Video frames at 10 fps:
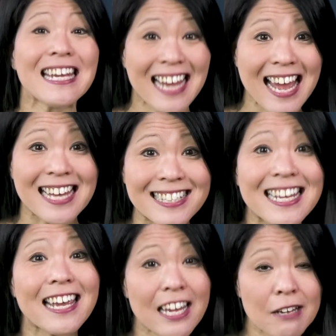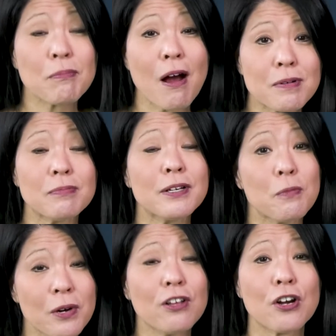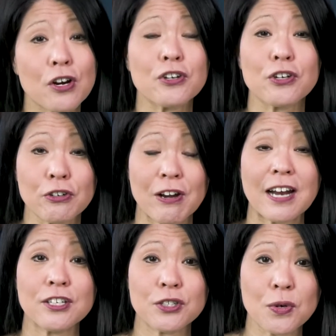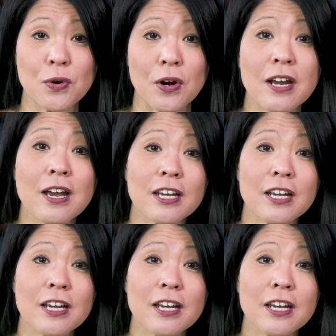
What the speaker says: yes, it probably will hurt your credit score